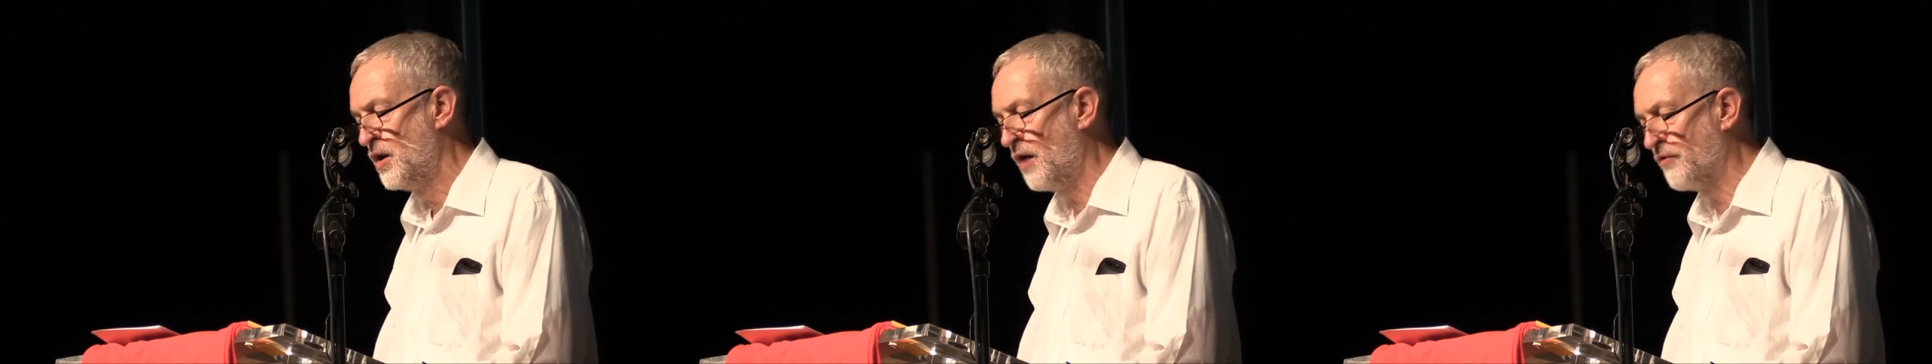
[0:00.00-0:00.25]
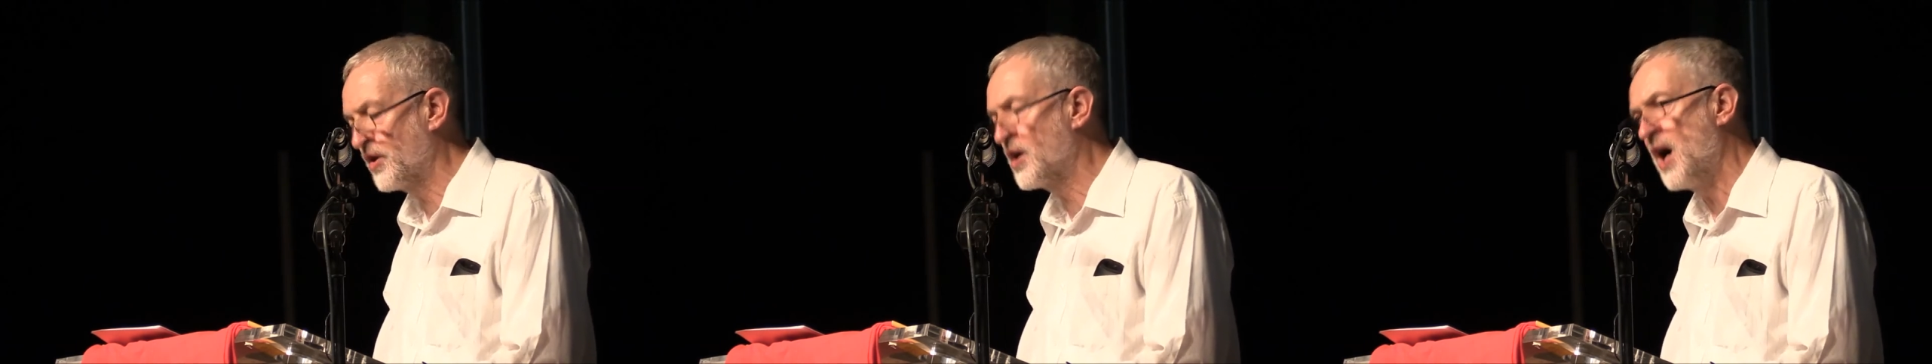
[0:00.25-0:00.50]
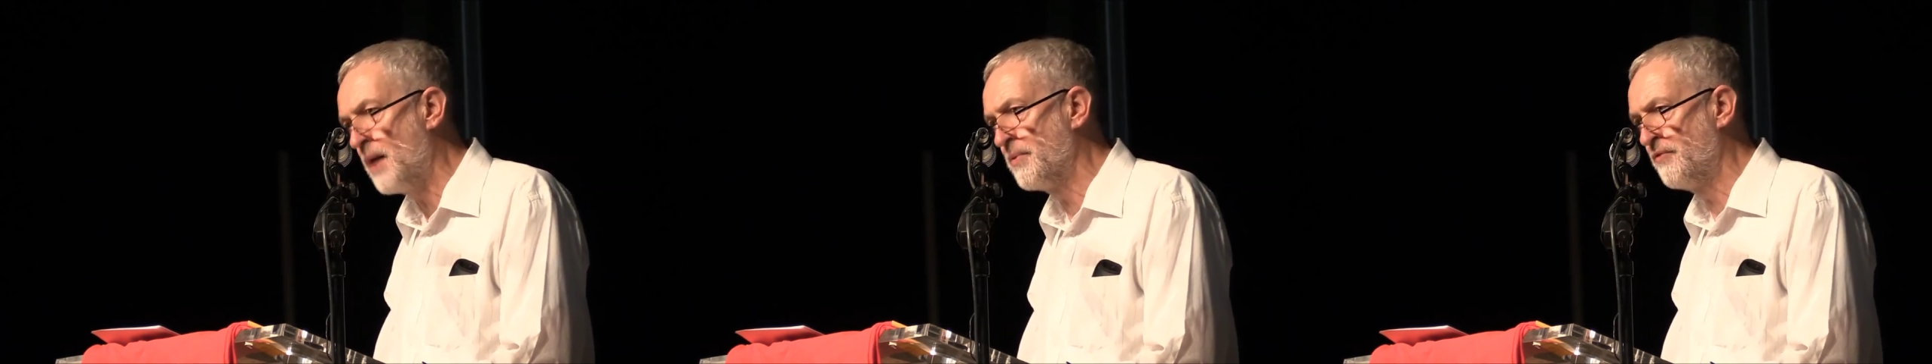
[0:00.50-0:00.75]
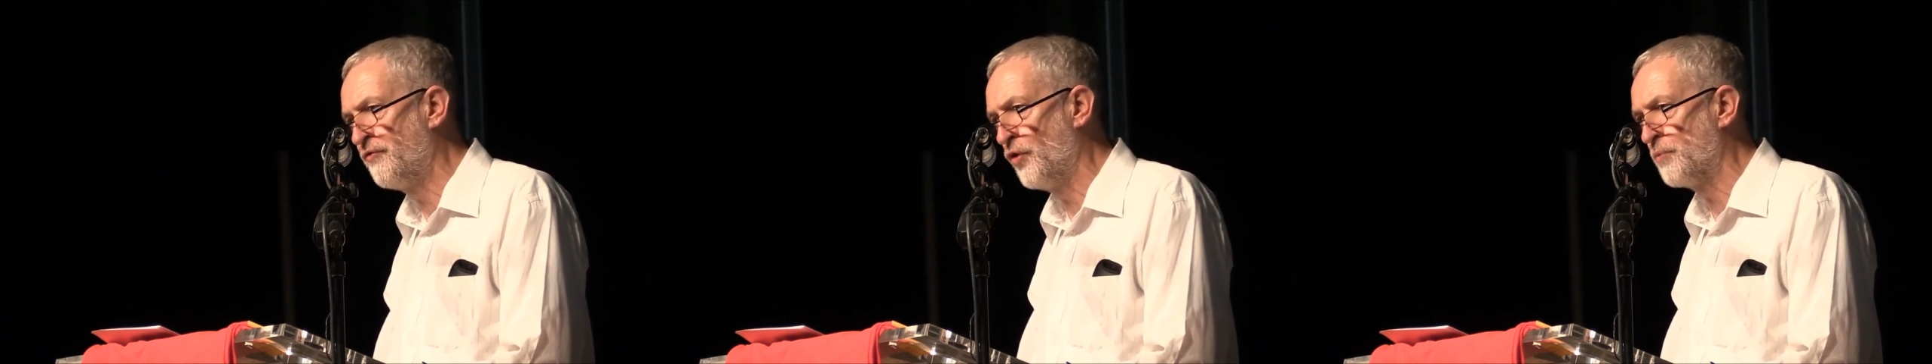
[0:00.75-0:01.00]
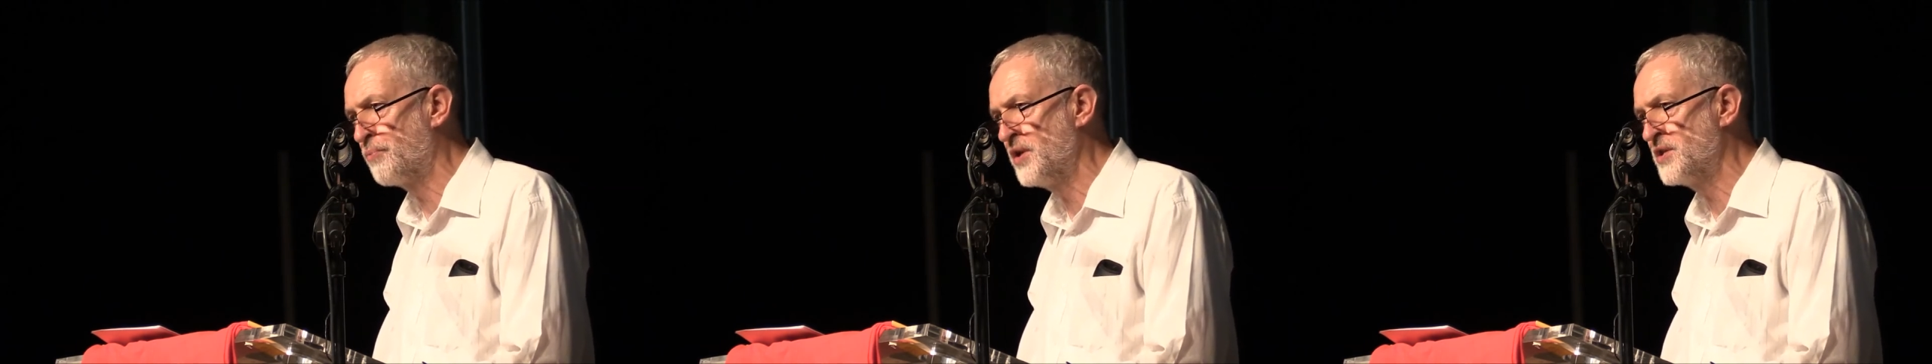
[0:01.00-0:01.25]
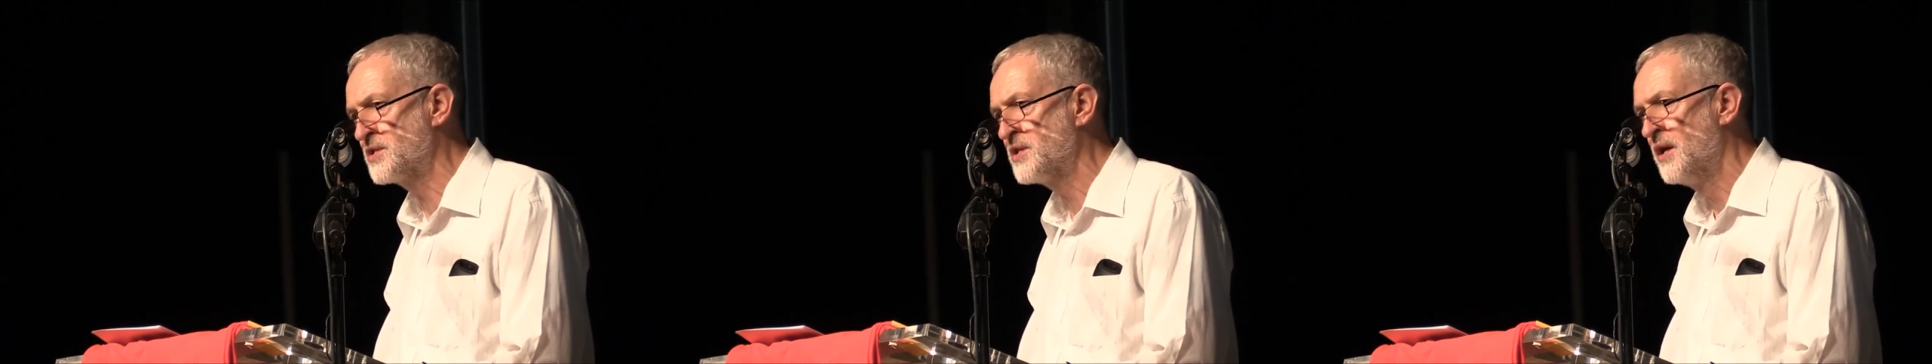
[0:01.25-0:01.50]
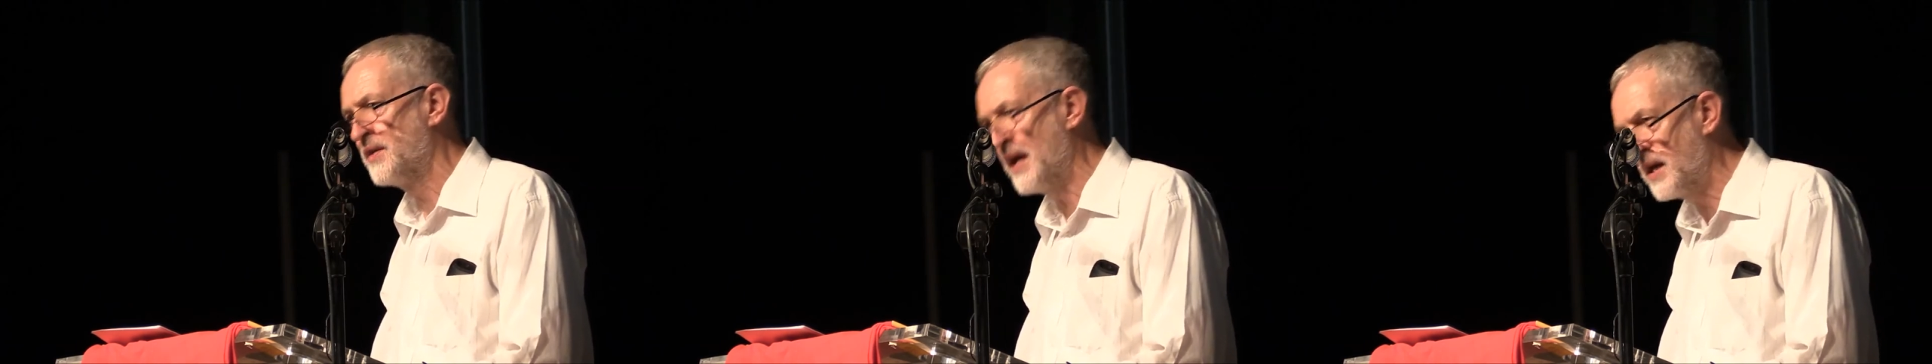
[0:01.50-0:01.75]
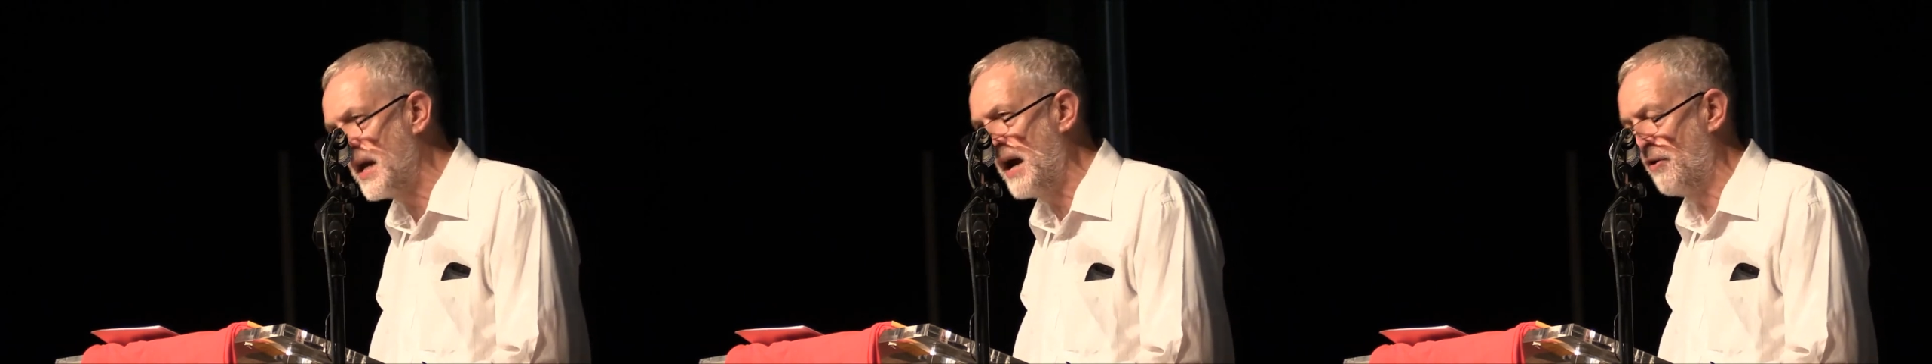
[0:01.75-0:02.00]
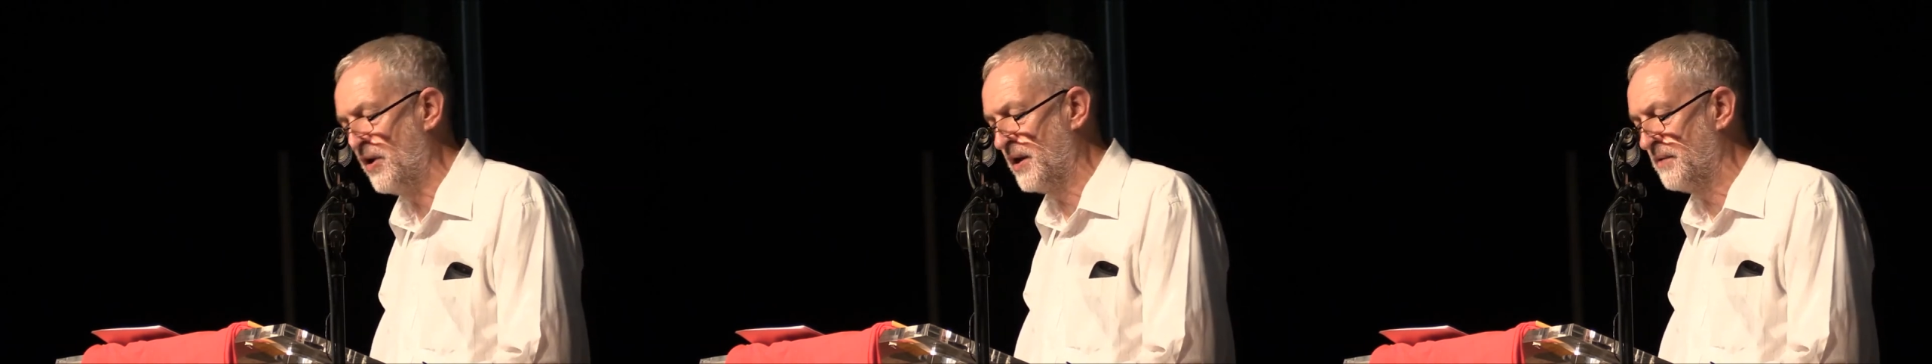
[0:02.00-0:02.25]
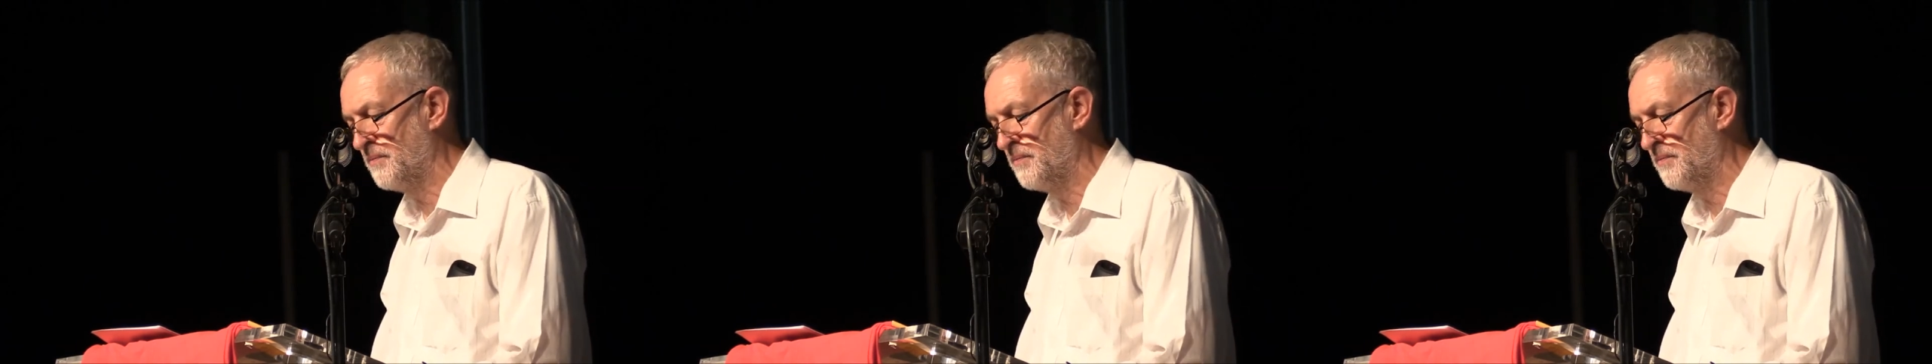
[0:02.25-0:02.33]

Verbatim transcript: of the carbon footprints they carry.